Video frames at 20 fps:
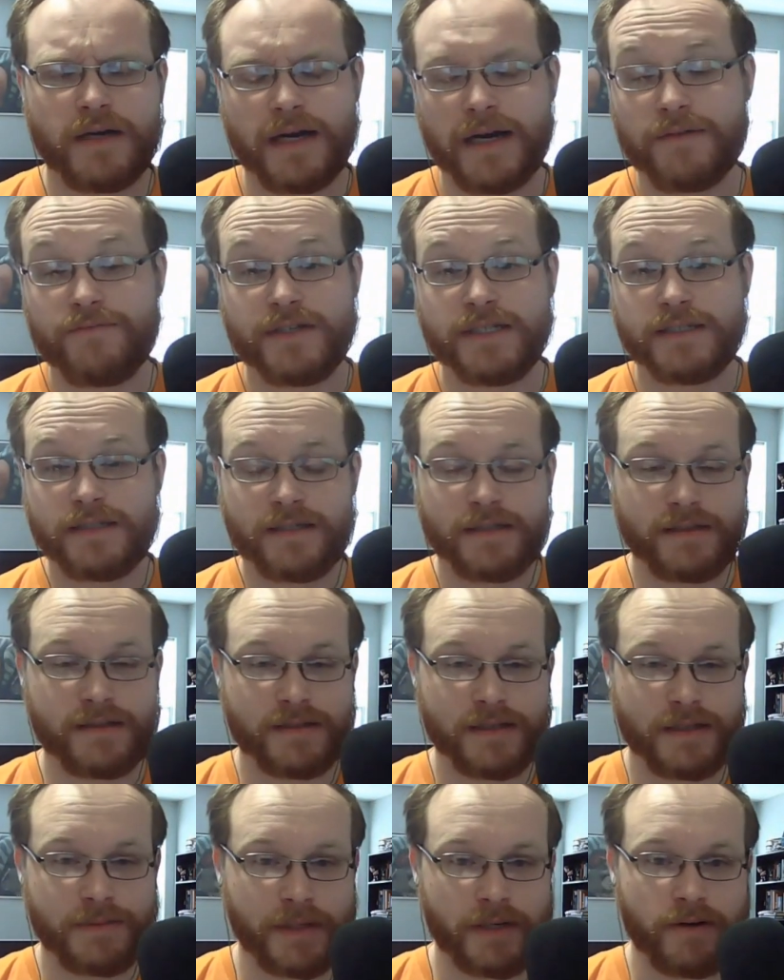Obviously,
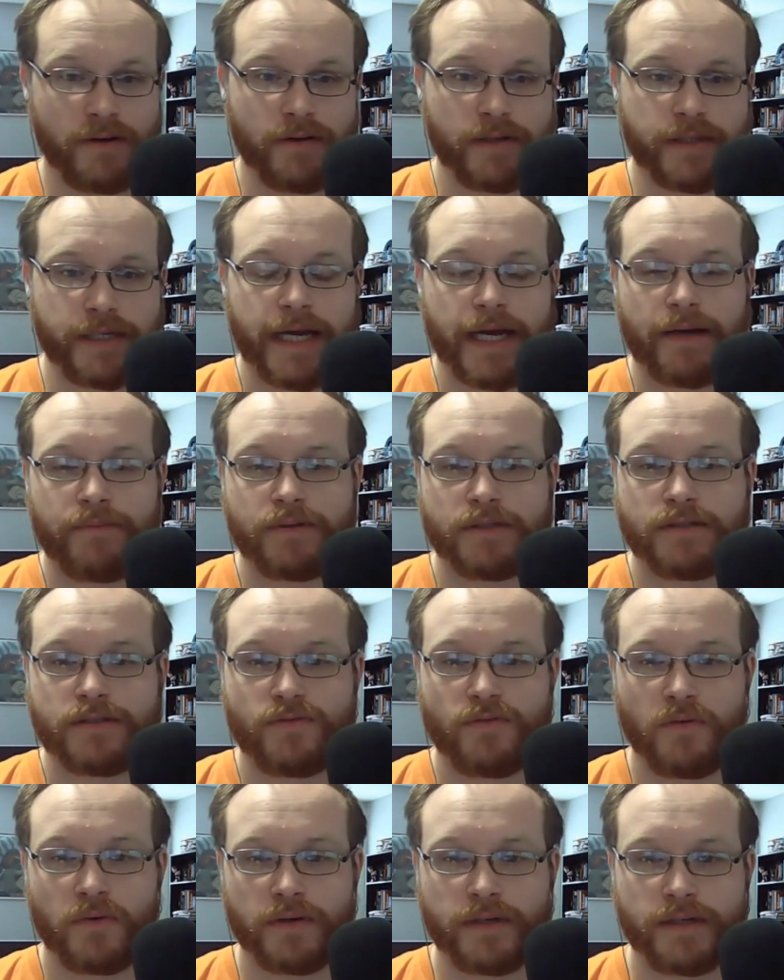leap year only happens
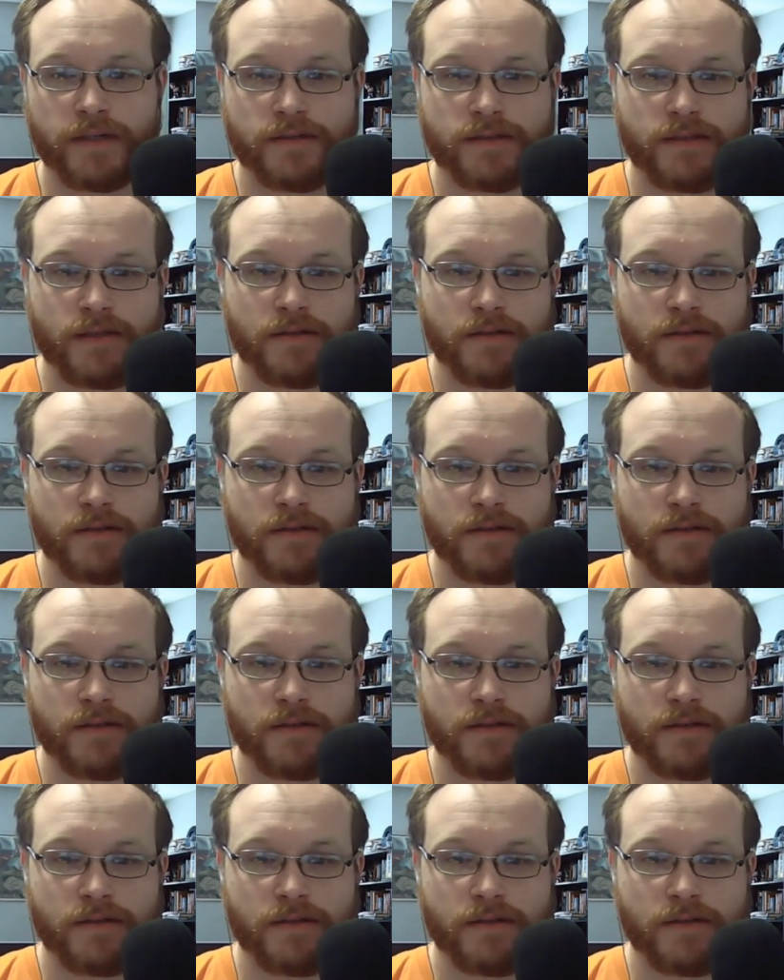4 years,